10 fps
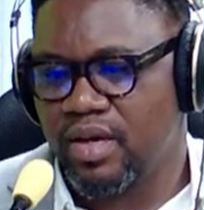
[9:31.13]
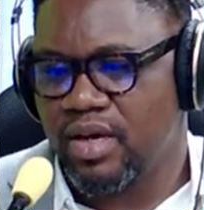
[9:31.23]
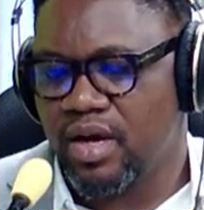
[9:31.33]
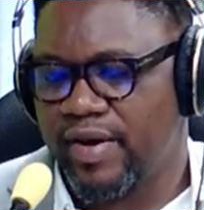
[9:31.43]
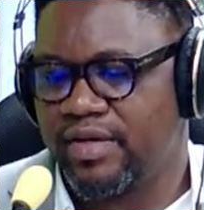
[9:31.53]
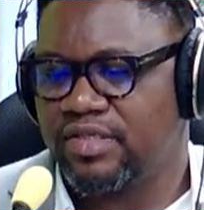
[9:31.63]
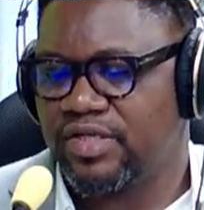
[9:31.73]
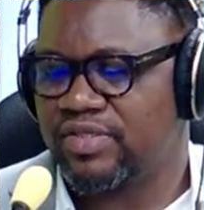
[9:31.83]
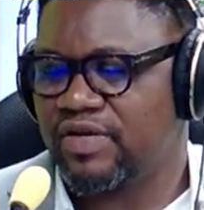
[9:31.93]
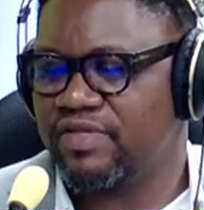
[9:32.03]
All right,
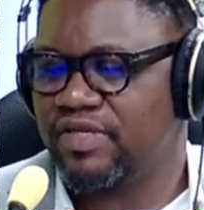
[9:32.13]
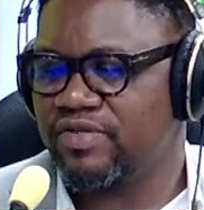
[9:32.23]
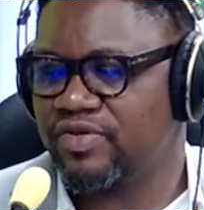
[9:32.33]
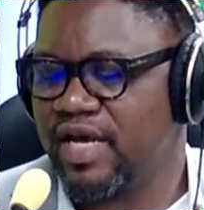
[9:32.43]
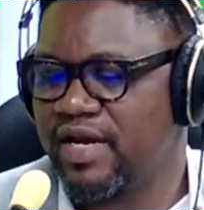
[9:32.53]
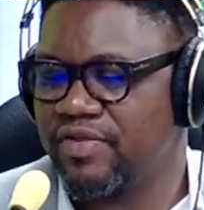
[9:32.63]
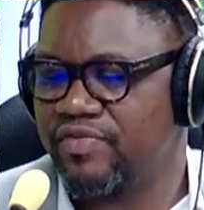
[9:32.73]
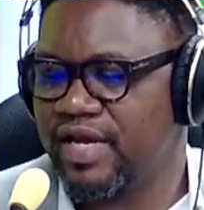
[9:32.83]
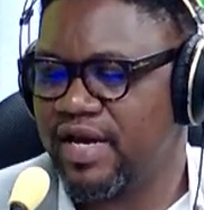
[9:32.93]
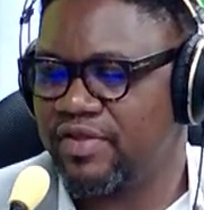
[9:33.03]

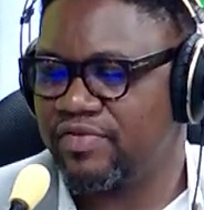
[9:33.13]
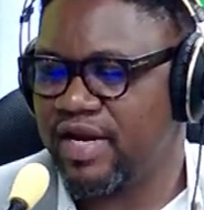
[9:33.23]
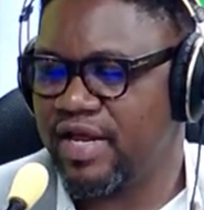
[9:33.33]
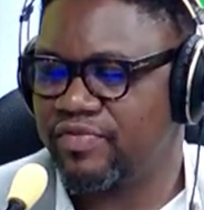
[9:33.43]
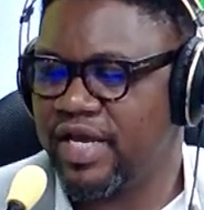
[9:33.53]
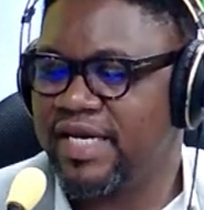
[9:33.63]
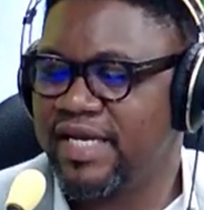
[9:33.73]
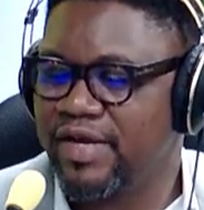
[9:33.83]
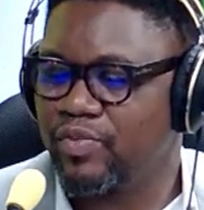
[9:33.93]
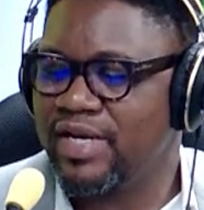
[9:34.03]
0700-993-993-993.
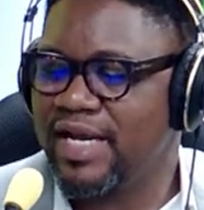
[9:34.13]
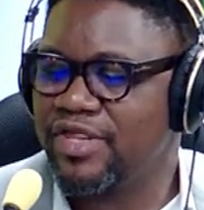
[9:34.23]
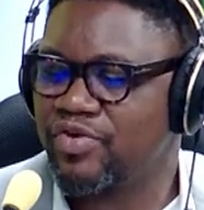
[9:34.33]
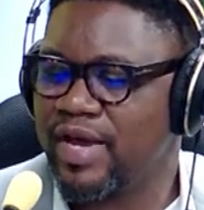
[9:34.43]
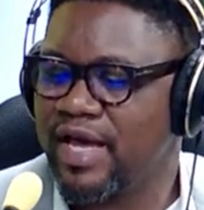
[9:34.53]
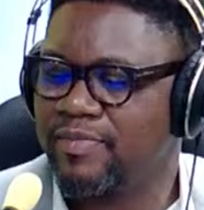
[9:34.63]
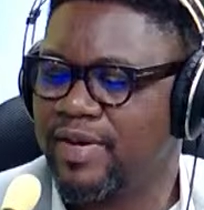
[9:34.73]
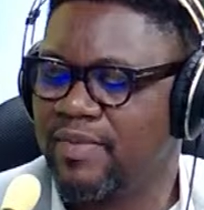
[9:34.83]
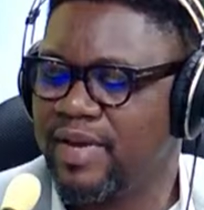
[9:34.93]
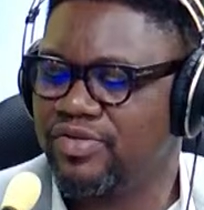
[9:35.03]
Indeed, when Nigeria had a
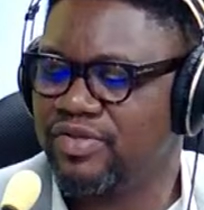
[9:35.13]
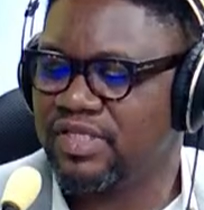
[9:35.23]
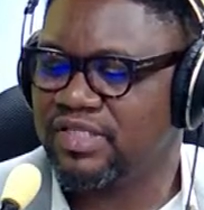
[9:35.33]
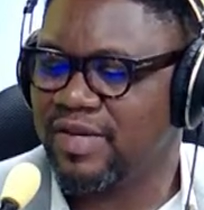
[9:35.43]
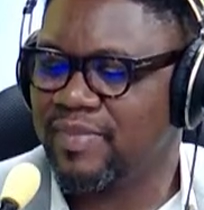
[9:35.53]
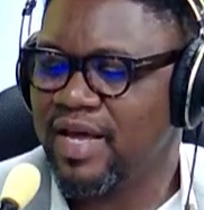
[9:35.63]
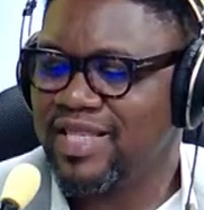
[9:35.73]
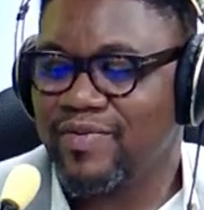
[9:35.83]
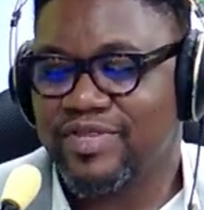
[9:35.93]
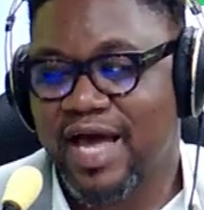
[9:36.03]
parliamentary system,
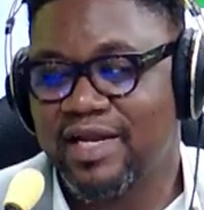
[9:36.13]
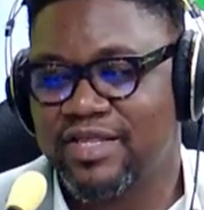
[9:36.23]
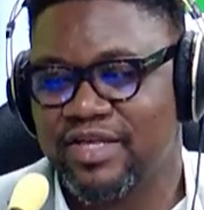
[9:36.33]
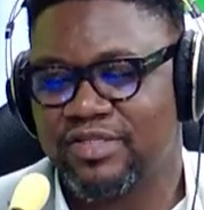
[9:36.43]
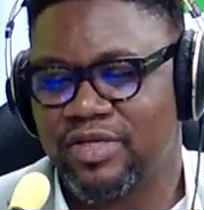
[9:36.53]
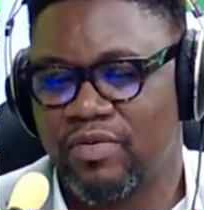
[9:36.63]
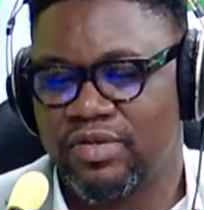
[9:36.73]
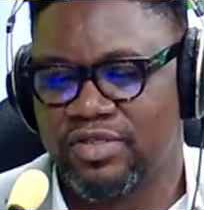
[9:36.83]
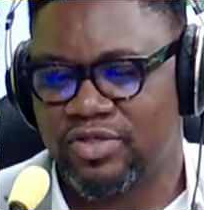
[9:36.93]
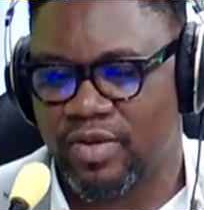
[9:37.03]
there were challenges. So I want us
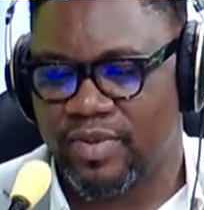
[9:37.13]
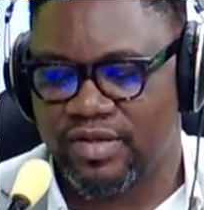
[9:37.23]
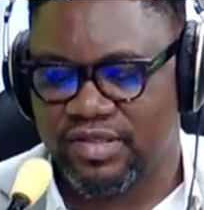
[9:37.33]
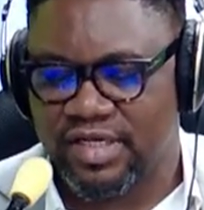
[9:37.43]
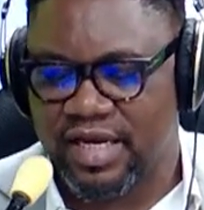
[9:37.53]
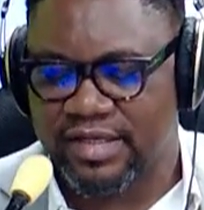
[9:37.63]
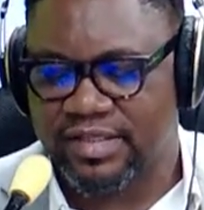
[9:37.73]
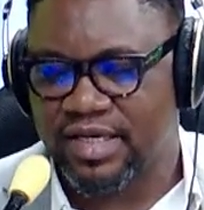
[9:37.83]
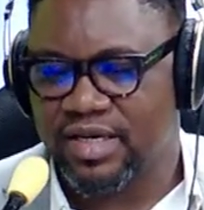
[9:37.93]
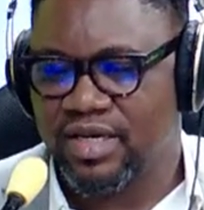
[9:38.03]
to talk about this in light
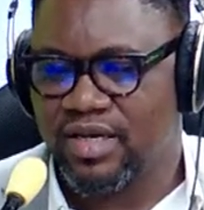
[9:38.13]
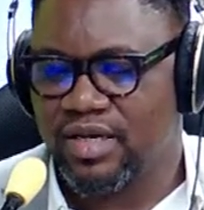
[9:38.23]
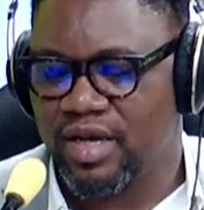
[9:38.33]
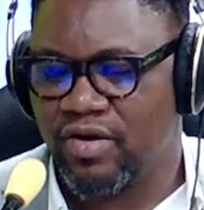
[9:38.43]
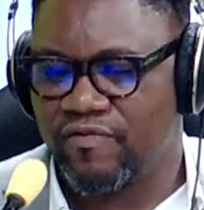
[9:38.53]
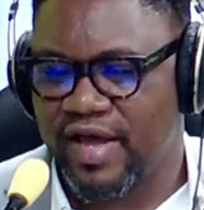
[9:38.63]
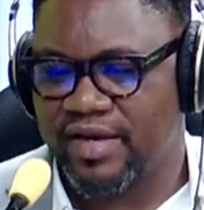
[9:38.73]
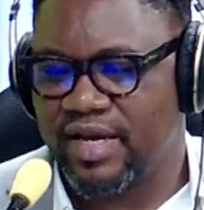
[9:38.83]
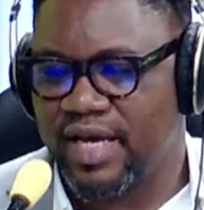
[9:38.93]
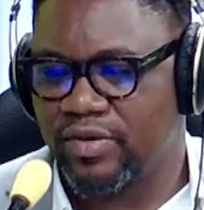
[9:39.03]
of that.
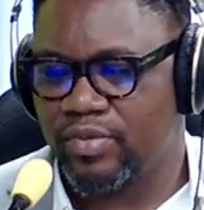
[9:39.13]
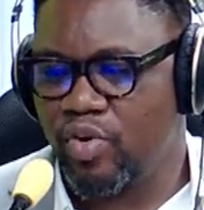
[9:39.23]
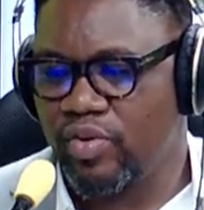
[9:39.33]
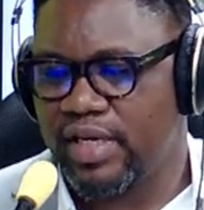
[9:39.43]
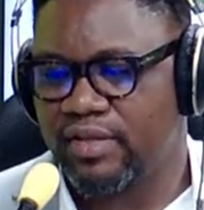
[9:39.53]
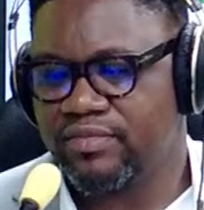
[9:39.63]
Hello, good morning.